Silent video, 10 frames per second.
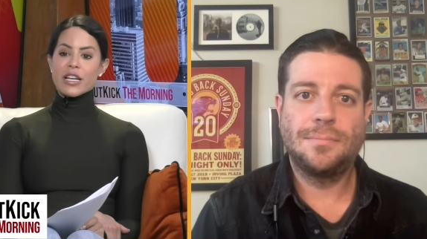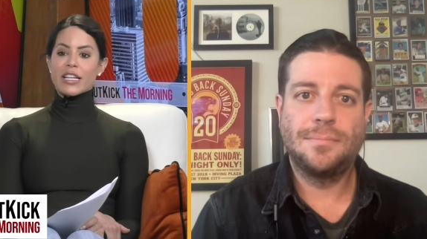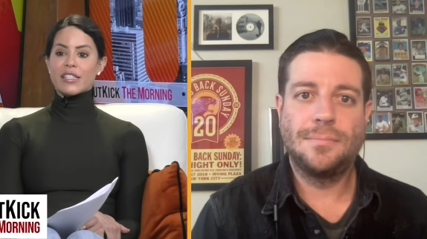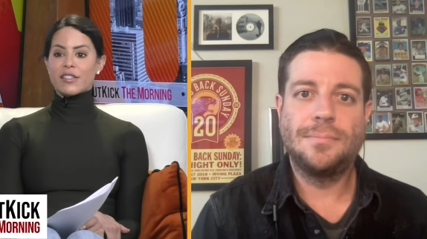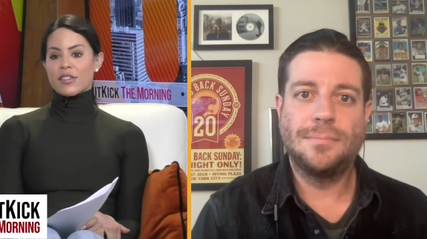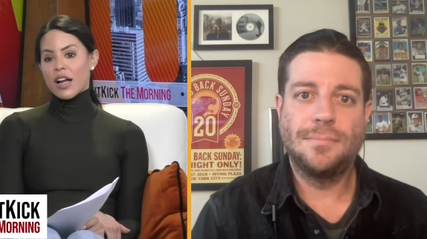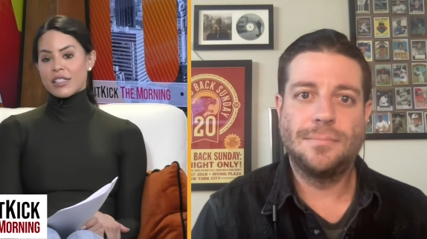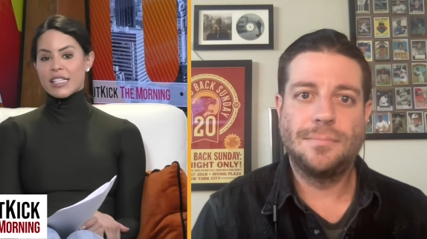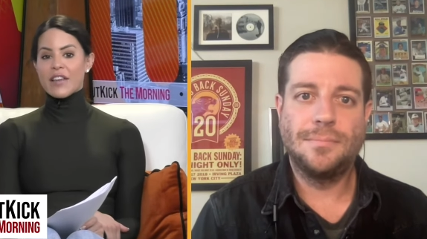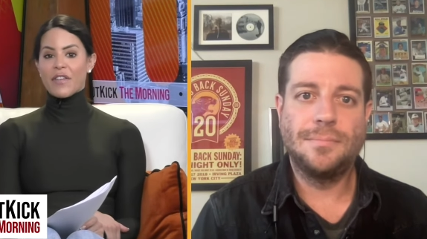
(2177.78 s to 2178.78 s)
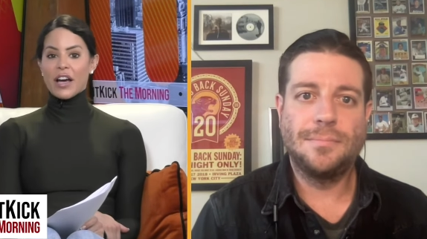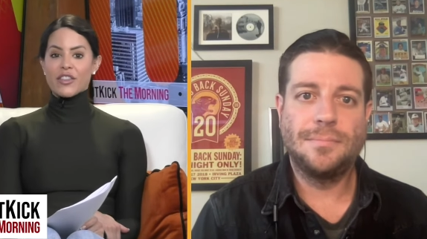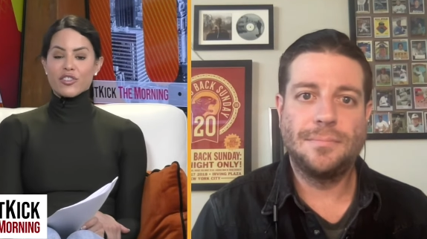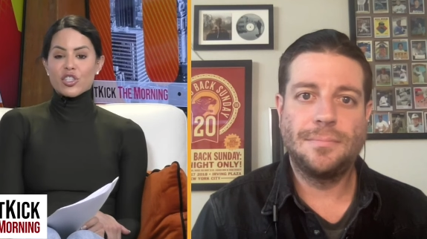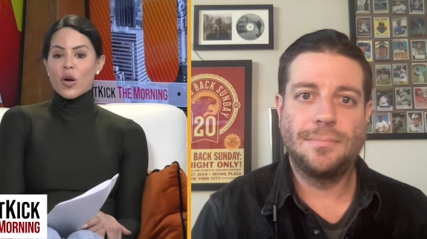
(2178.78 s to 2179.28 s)
Speaker 1: is not safe
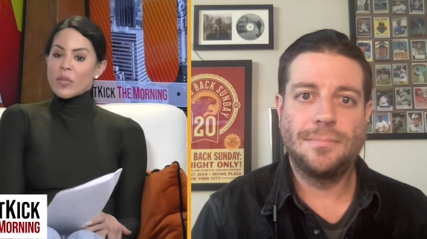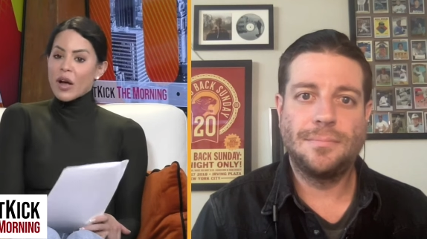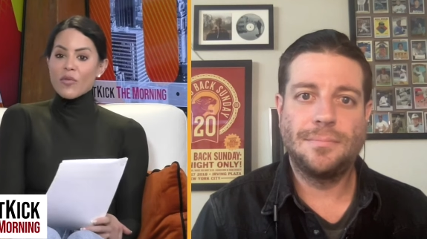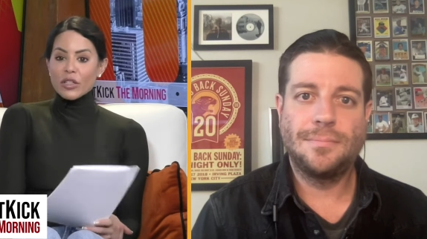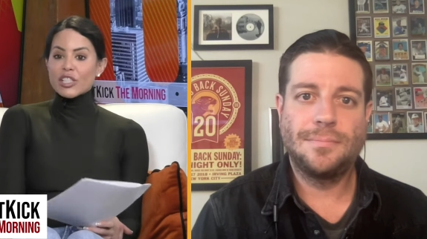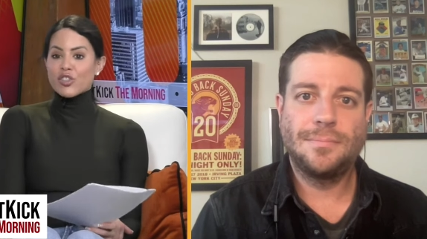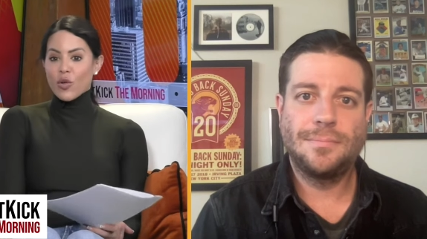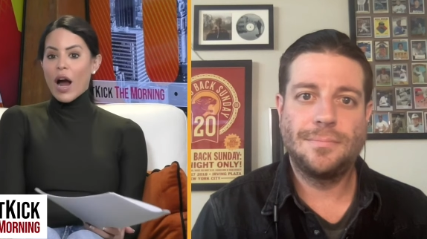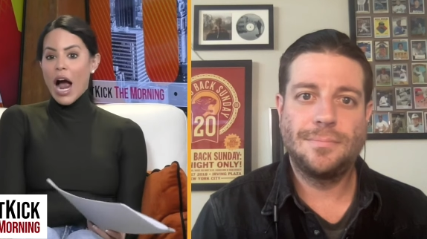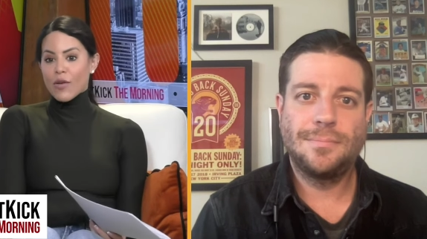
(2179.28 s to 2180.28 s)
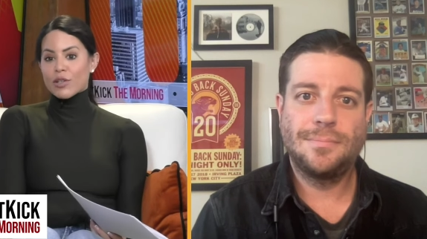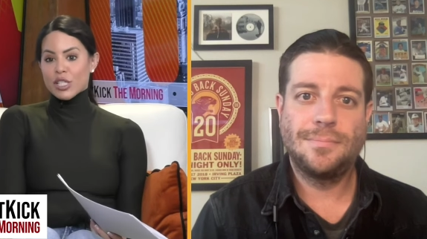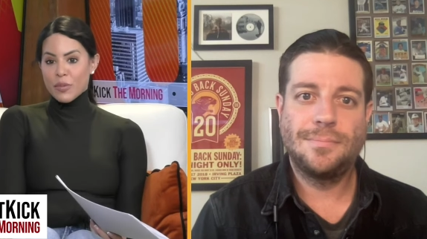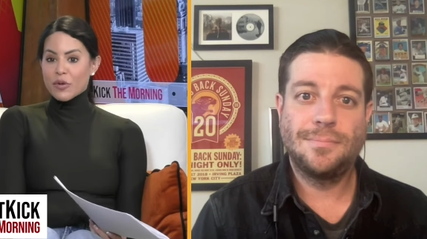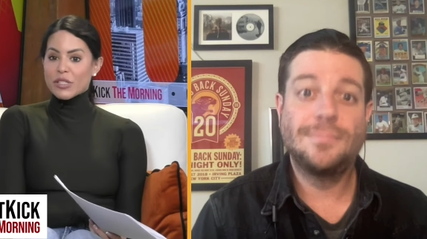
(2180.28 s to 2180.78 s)
either. So I'm not really sure how we're
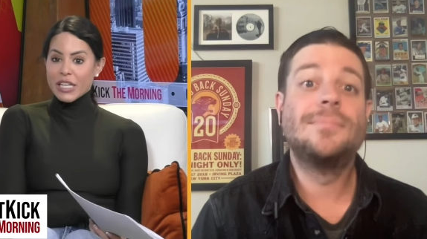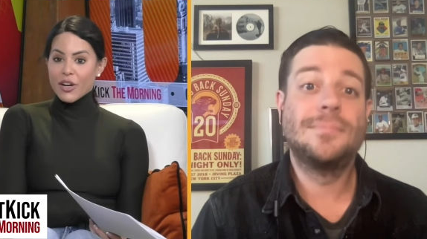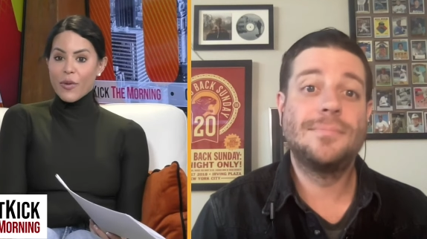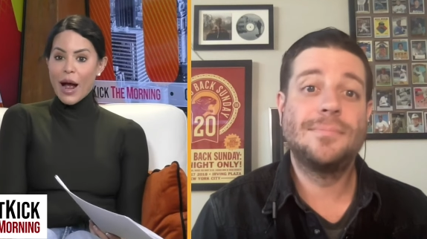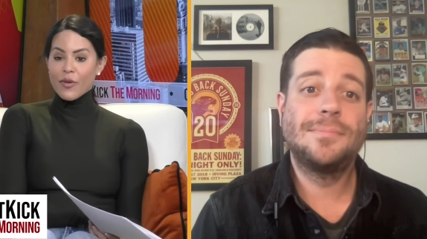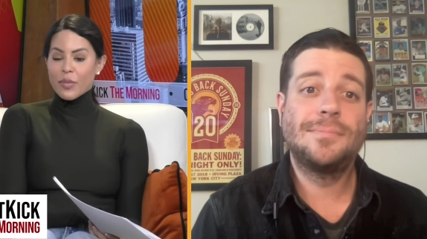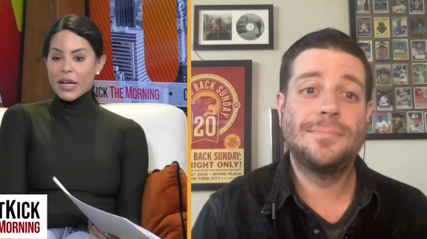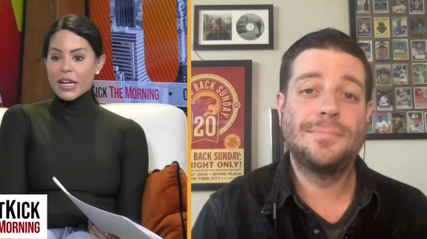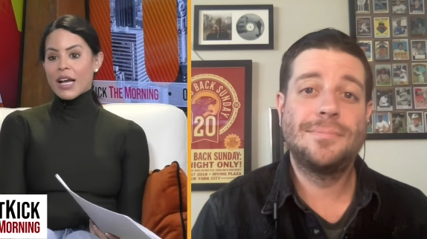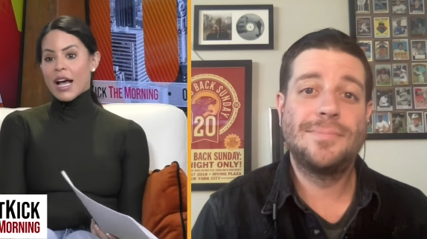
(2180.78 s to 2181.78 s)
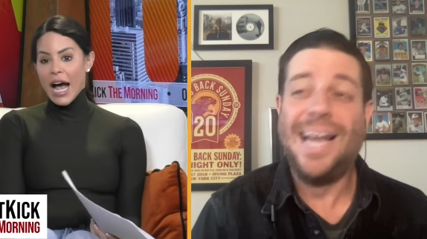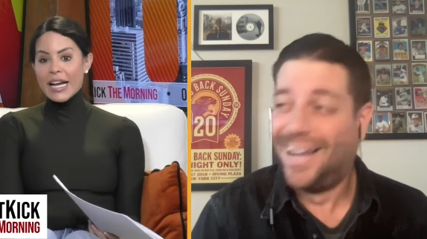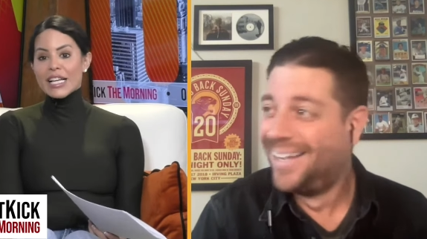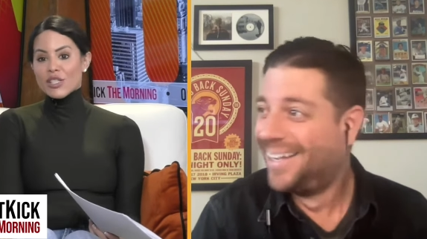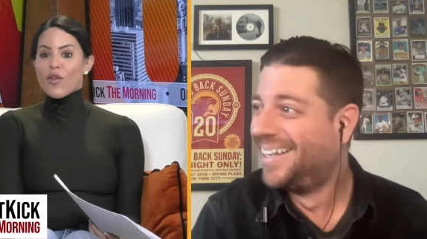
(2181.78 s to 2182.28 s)
supposed to get around. But I
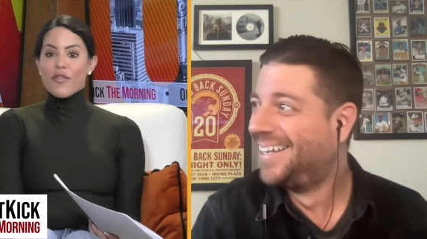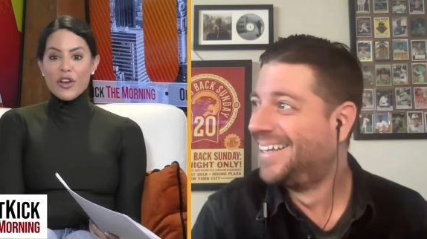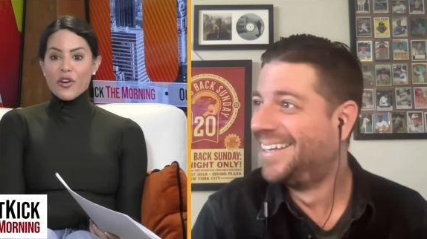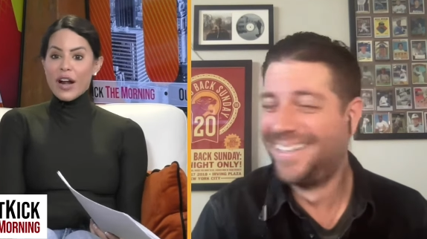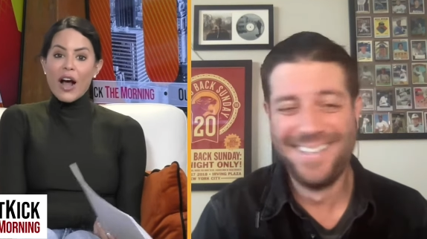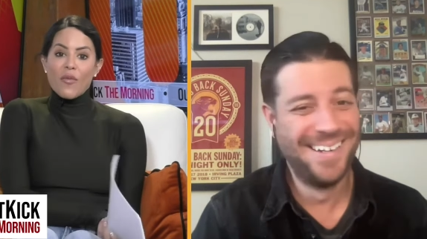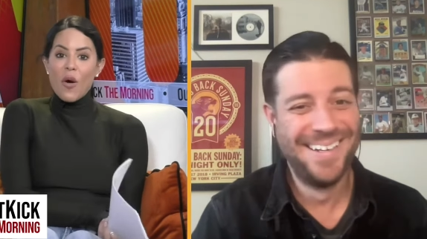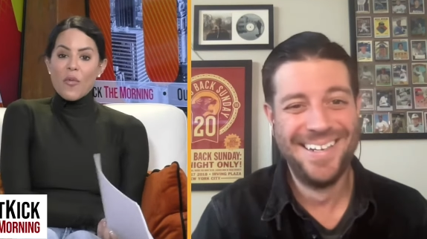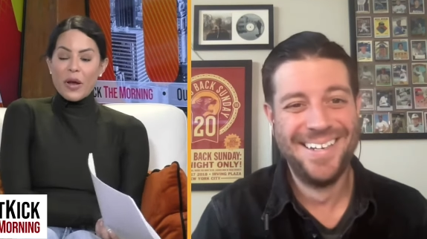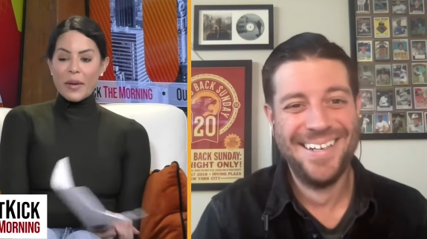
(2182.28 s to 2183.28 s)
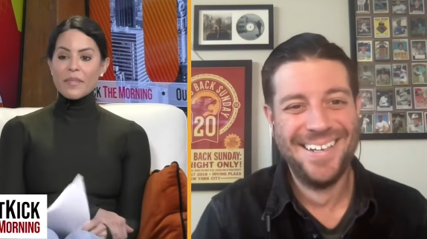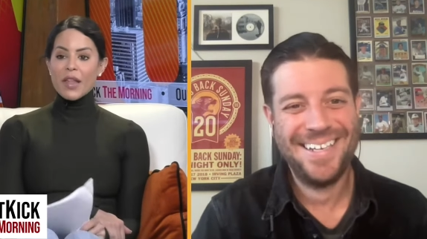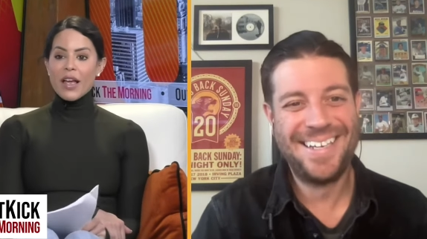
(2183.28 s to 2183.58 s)
guess we'll figure it out, won't we?